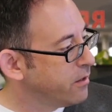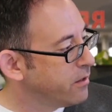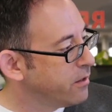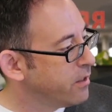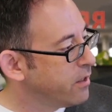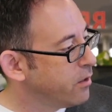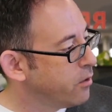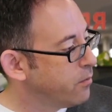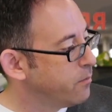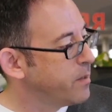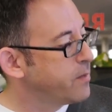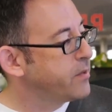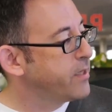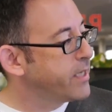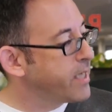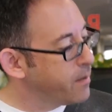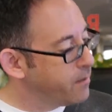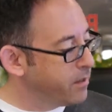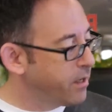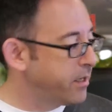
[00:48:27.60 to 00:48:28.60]
You know, maybe
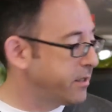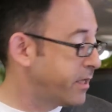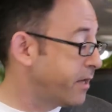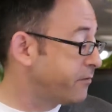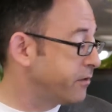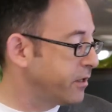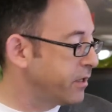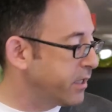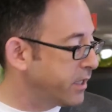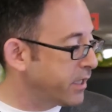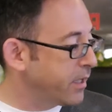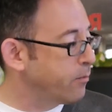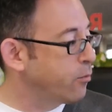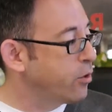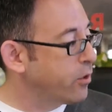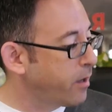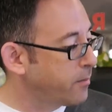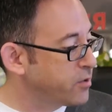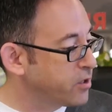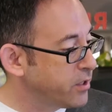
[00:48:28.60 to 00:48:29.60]
they get, I definitely think they get
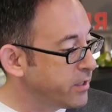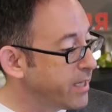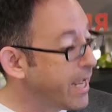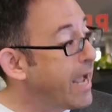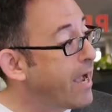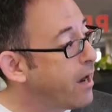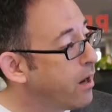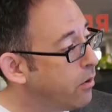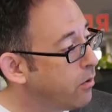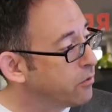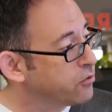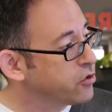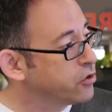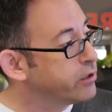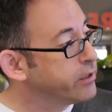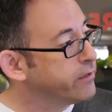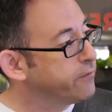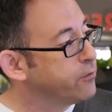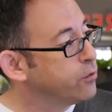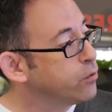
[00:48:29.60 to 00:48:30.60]
more adoption now.
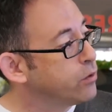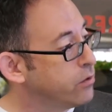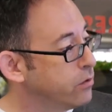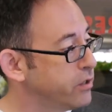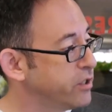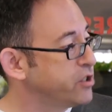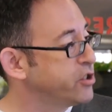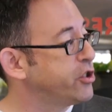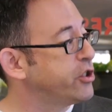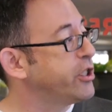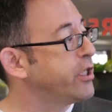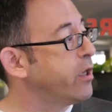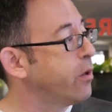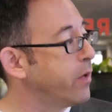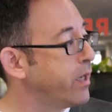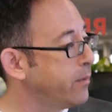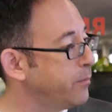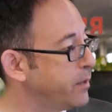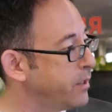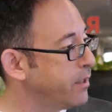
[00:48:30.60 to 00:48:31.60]
Certainly if you were doing a geo
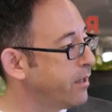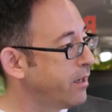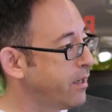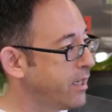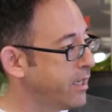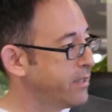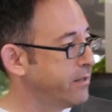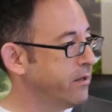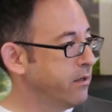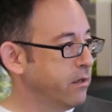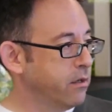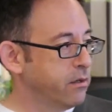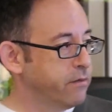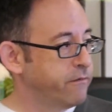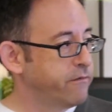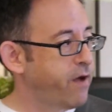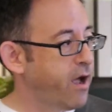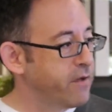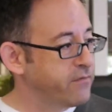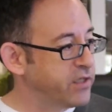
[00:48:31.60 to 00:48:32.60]
A P I,
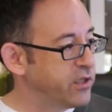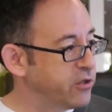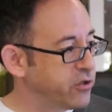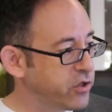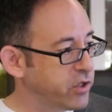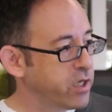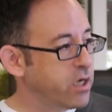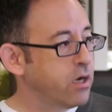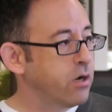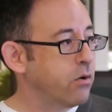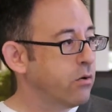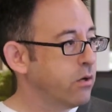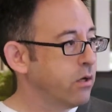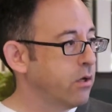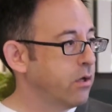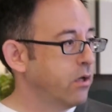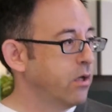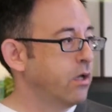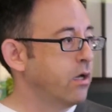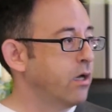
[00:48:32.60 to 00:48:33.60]
five years ago
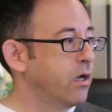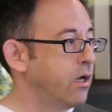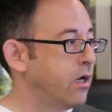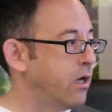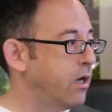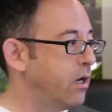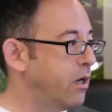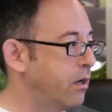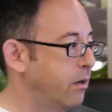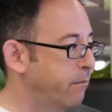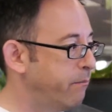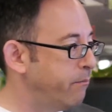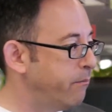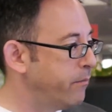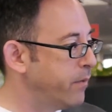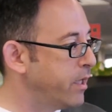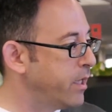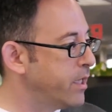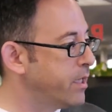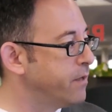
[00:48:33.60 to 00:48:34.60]

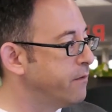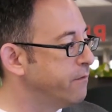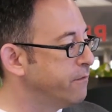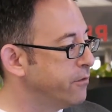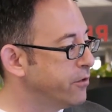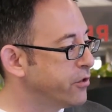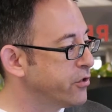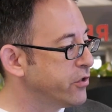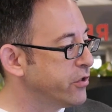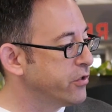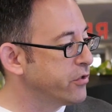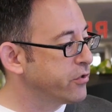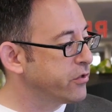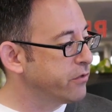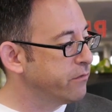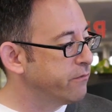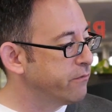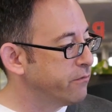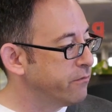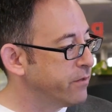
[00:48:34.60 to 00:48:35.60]
um, versus
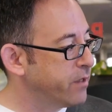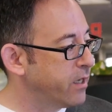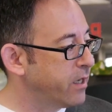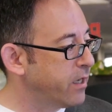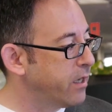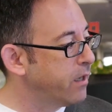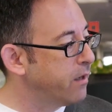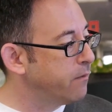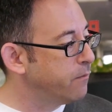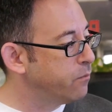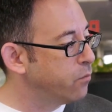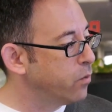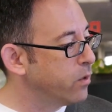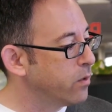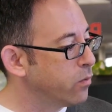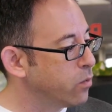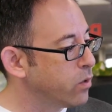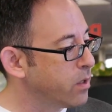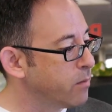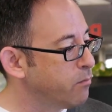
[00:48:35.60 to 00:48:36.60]
uh,
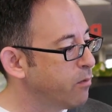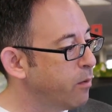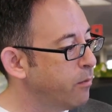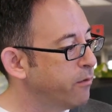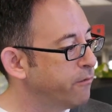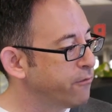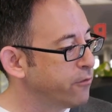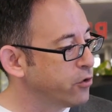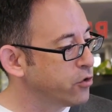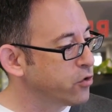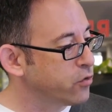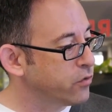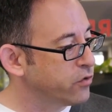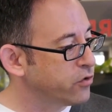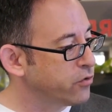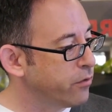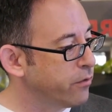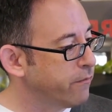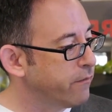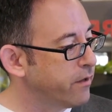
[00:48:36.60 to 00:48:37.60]
where, where mobile first was
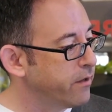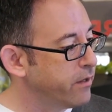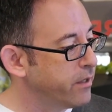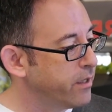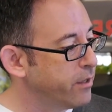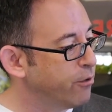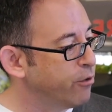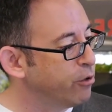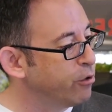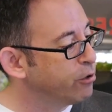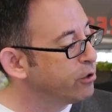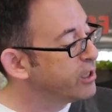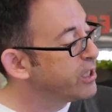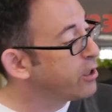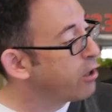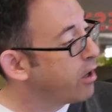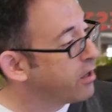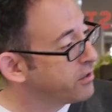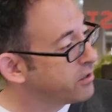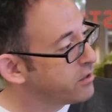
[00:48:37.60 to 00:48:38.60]
sort of a, an early
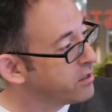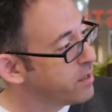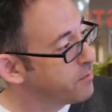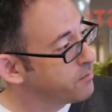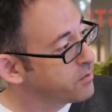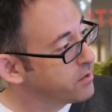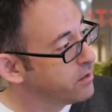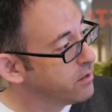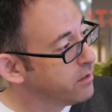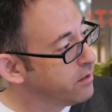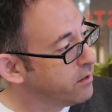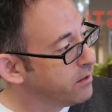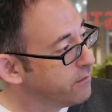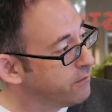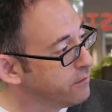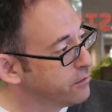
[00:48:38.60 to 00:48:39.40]
concept mm-hmm.